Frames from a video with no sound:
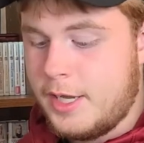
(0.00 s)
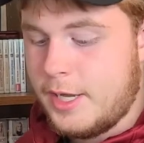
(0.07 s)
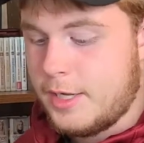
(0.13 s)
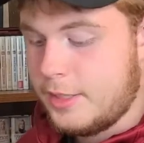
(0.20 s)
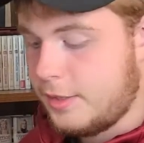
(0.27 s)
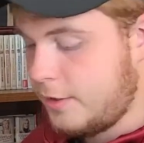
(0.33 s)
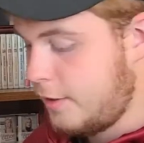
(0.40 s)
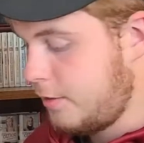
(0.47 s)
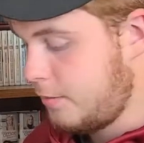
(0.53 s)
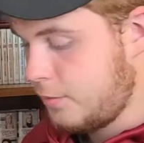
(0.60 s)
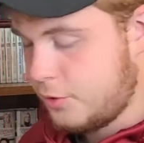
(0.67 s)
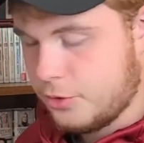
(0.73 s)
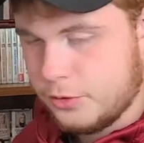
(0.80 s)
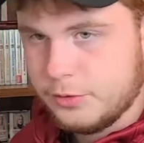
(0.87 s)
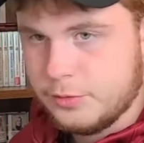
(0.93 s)
anything
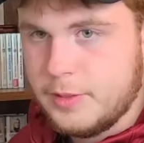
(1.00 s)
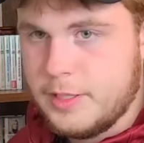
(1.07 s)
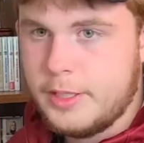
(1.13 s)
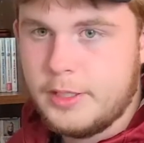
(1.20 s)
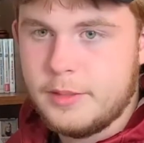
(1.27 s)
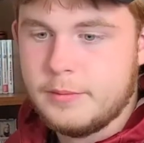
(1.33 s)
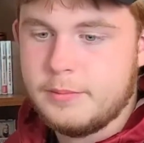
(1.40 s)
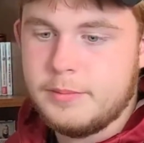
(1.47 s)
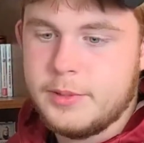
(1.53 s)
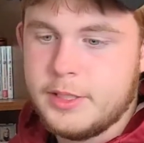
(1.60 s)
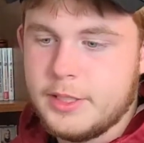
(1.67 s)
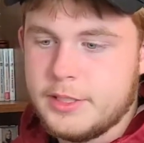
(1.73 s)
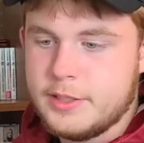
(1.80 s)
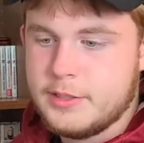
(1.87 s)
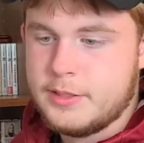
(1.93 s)
mature rated
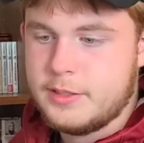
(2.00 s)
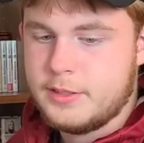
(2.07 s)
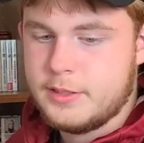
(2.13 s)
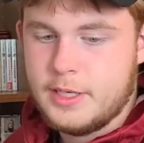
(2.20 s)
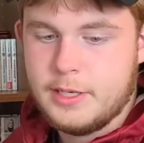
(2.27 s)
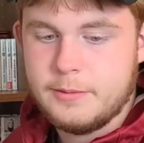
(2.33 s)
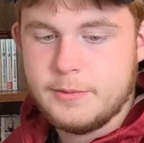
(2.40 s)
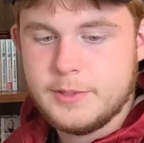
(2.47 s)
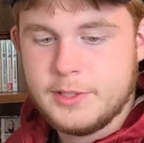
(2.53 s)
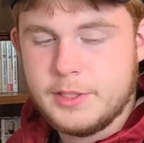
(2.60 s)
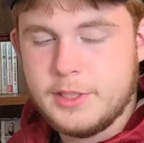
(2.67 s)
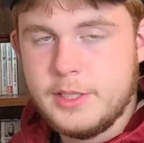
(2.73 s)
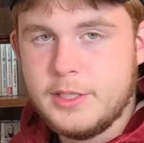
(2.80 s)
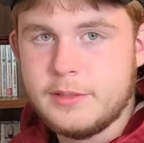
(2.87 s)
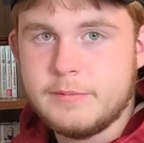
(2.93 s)
because I was a
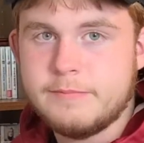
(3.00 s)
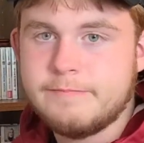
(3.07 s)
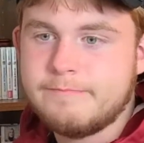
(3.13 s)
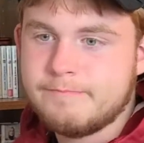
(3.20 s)
kid.